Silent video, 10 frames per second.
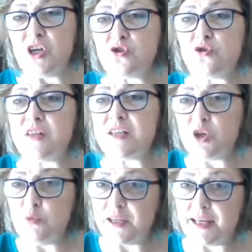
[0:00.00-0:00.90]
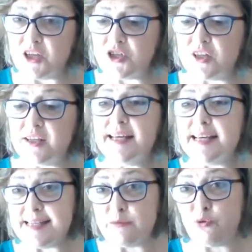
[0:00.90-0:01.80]
so that this communication
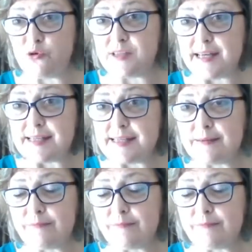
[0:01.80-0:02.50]
is a process.